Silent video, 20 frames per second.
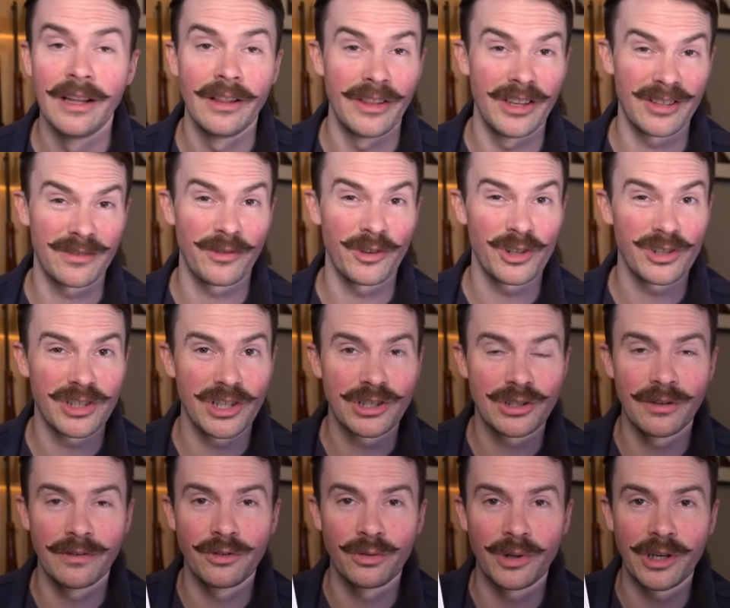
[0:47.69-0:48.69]
This first
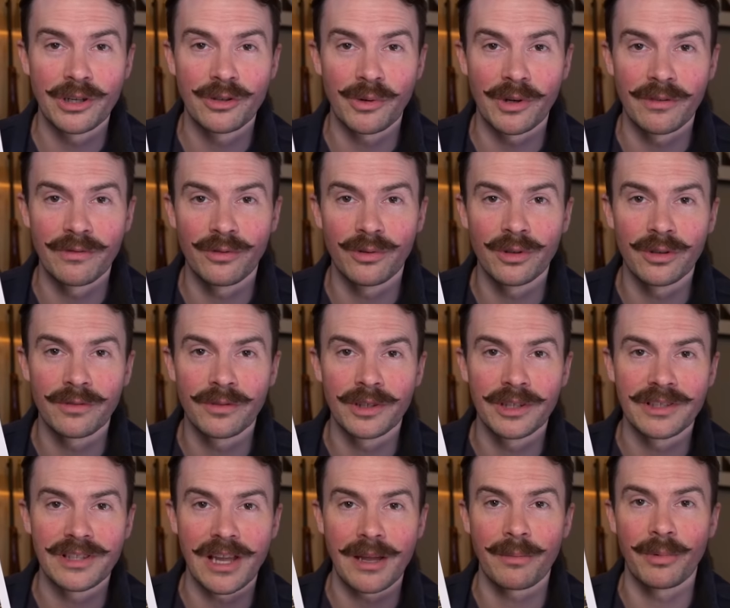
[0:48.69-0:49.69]
issue of 2024, for
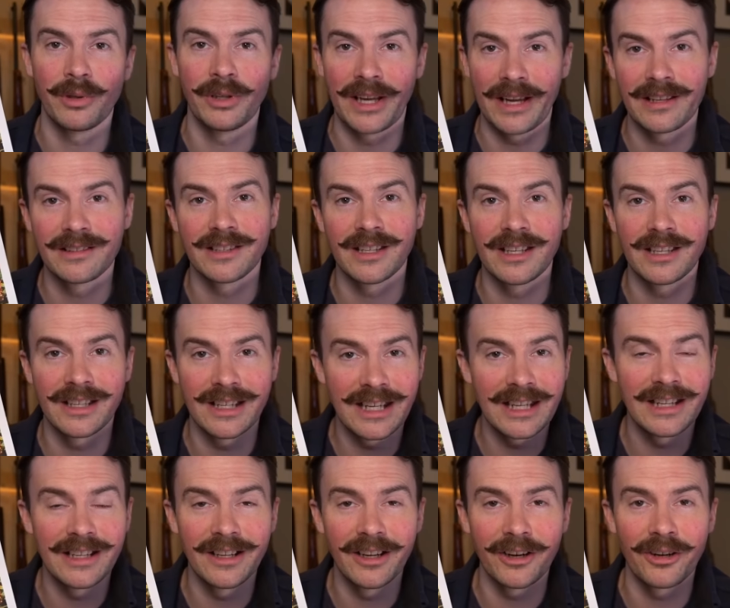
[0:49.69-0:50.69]
example, has a
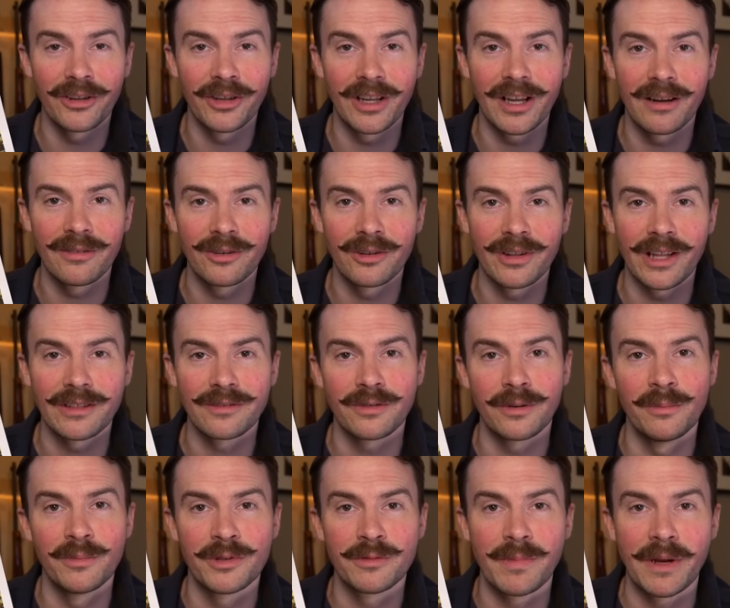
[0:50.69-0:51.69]
Canadian gun on the cover. That's
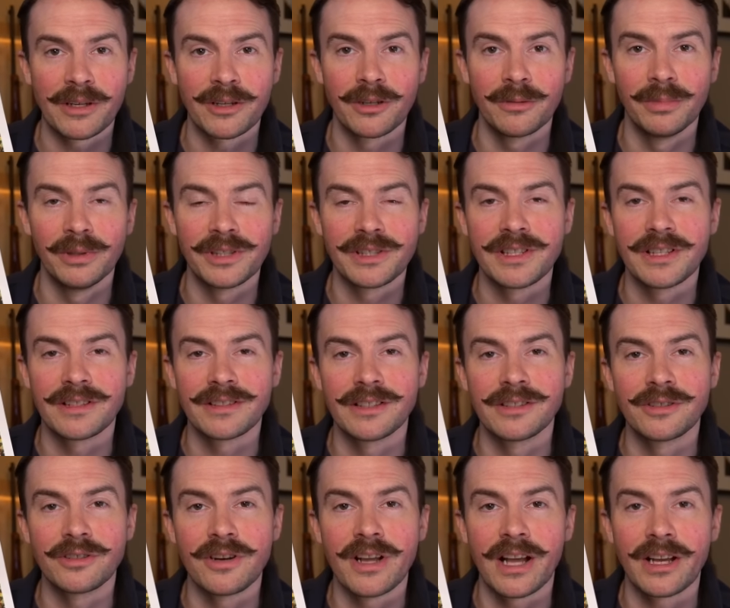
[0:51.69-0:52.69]
from Spectre Ballistics
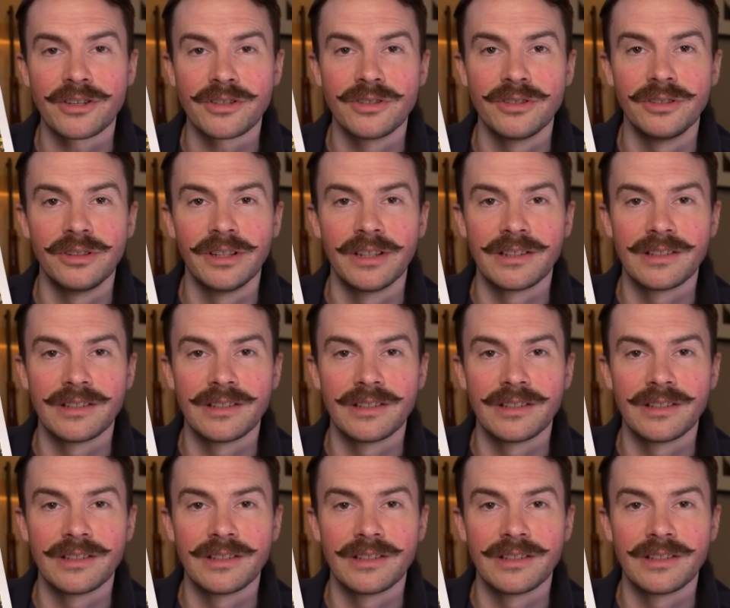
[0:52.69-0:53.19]
International.